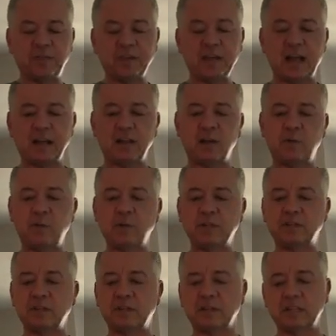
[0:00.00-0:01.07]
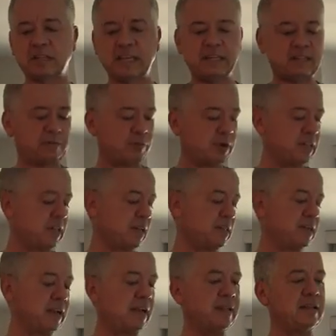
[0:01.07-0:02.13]
with yellow, which is the least
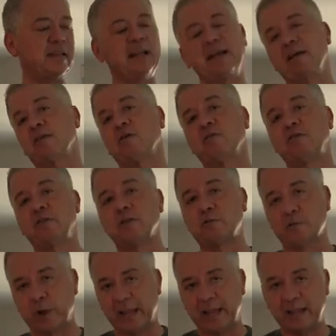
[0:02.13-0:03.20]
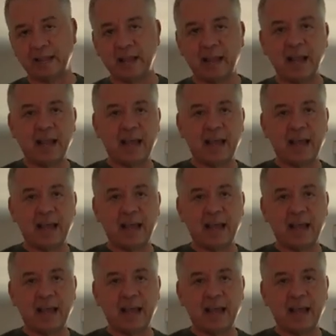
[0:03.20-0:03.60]
resistant, and then go to green.